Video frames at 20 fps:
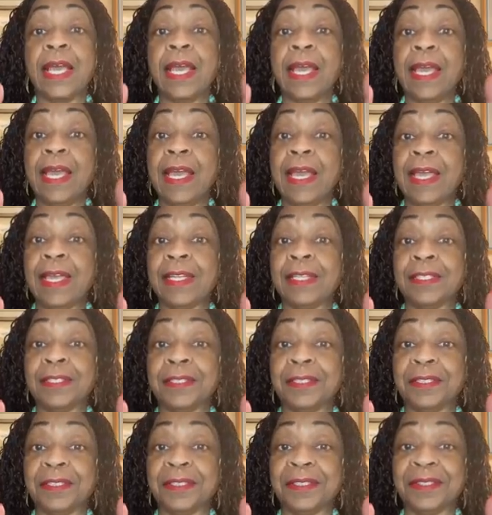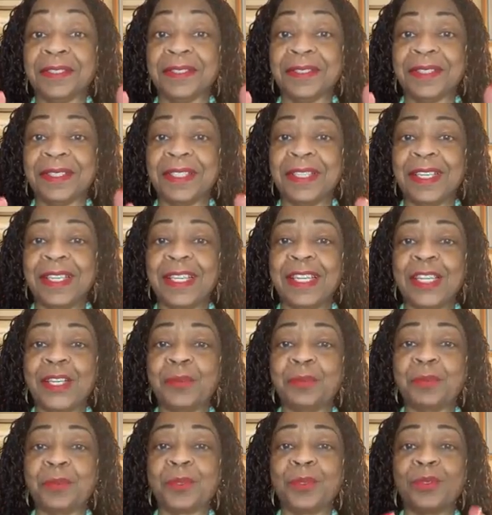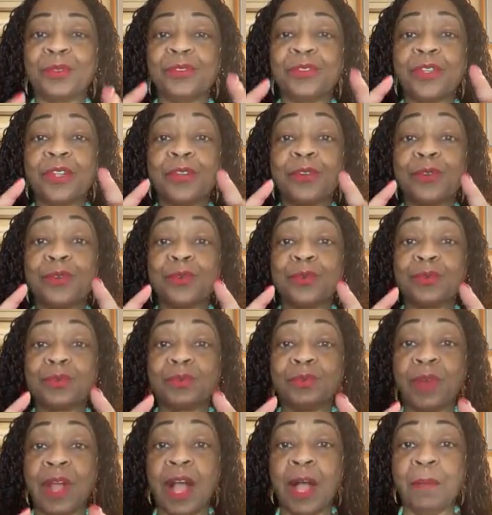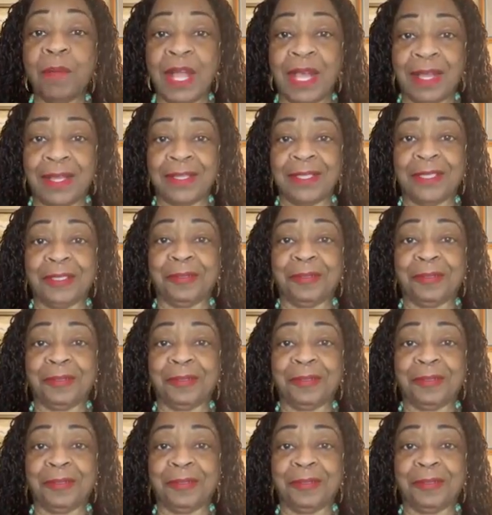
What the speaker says: And it rules drama.